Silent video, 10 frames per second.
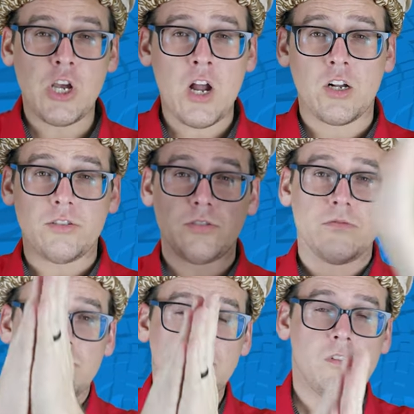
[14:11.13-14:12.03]
of
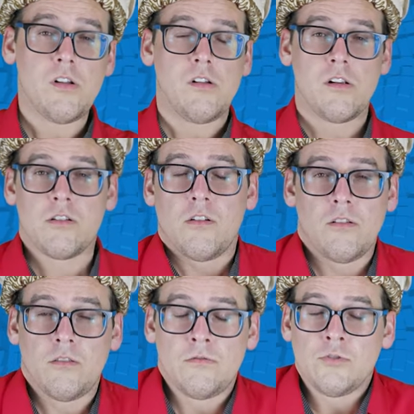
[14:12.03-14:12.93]
jungles.
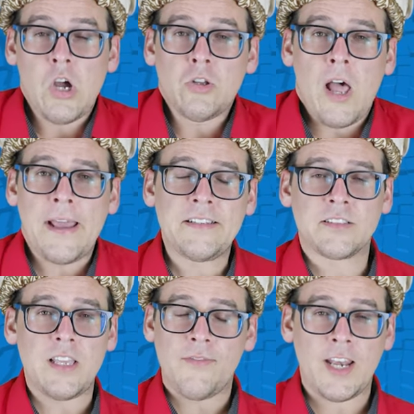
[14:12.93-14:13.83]
No
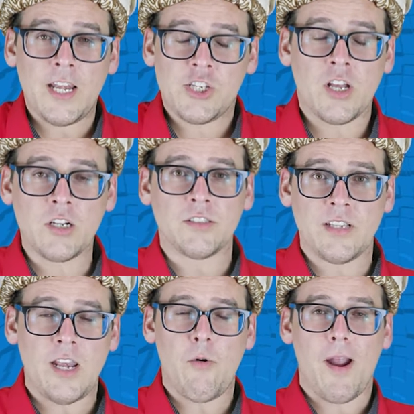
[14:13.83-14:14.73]
lions live in any
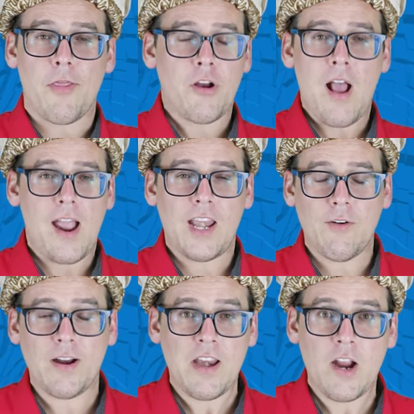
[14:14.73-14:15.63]
jungles anywhere. They're not
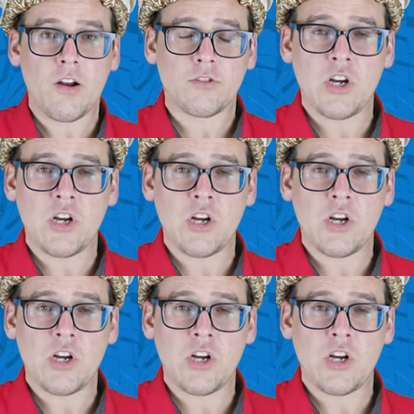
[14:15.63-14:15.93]
anywhere near